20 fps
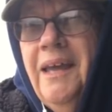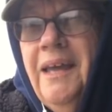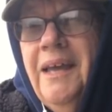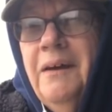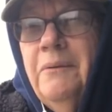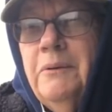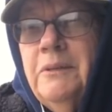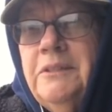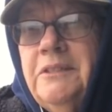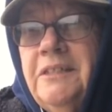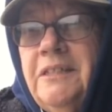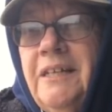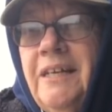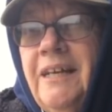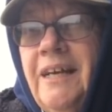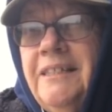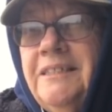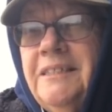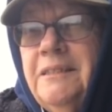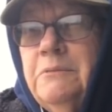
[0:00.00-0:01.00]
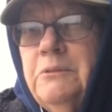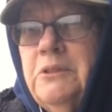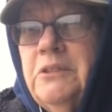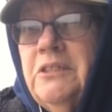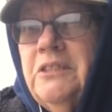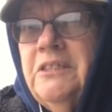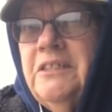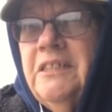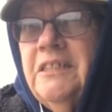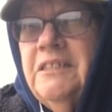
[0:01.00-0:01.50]
And what's today, I said, was
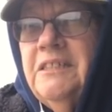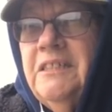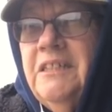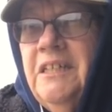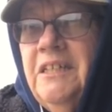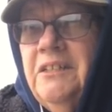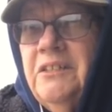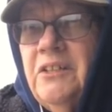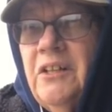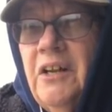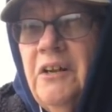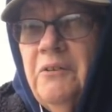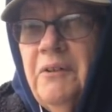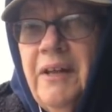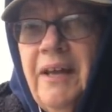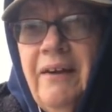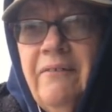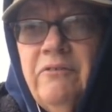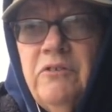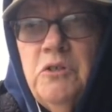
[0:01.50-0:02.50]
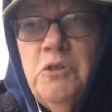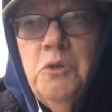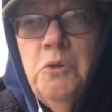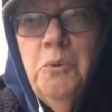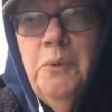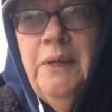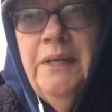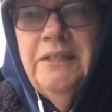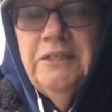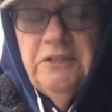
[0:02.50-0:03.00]
the 16th, and I only have 2
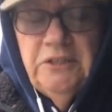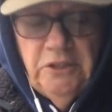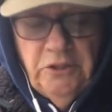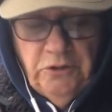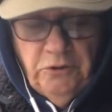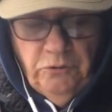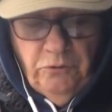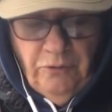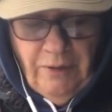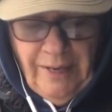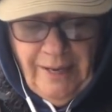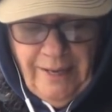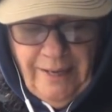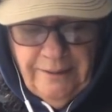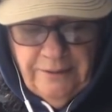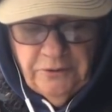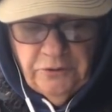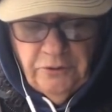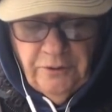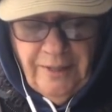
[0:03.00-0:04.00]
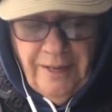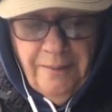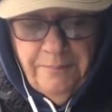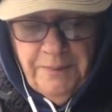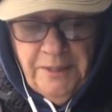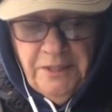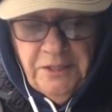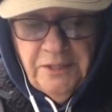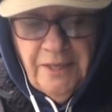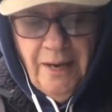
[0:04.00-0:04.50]
weeks to do that. So
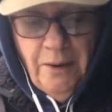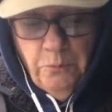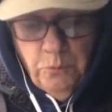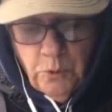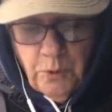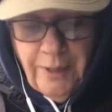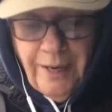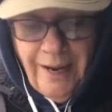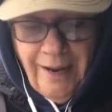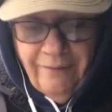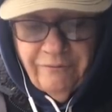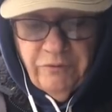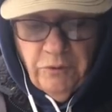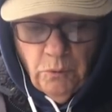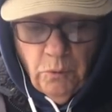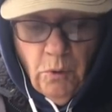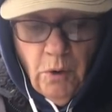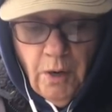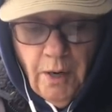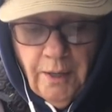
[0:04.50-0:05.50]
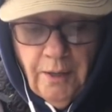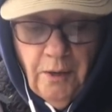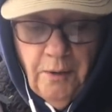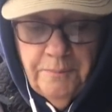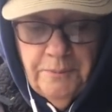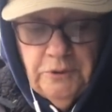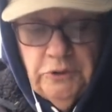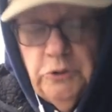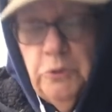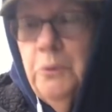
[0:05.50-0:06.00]
that means I would have to walk
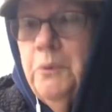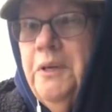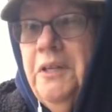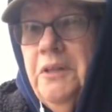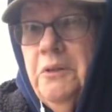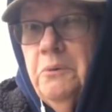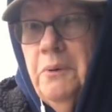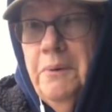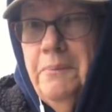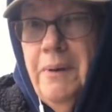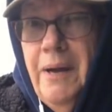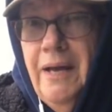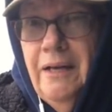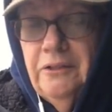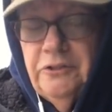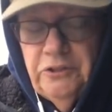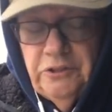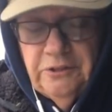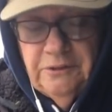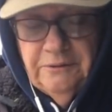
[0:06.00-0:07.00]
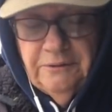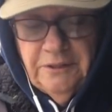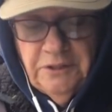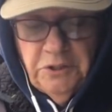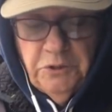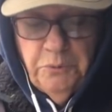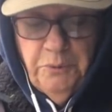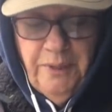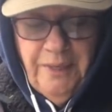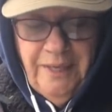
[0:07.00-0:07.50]
almost 23 miles
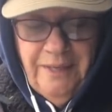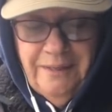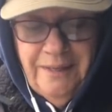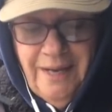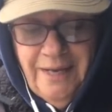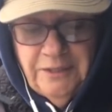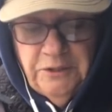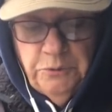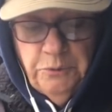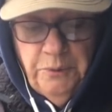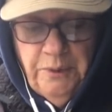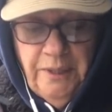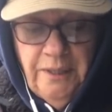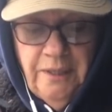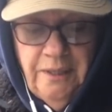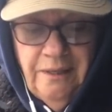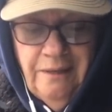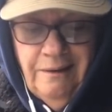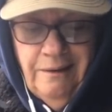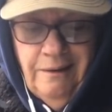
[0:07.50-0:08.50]
this week and next week.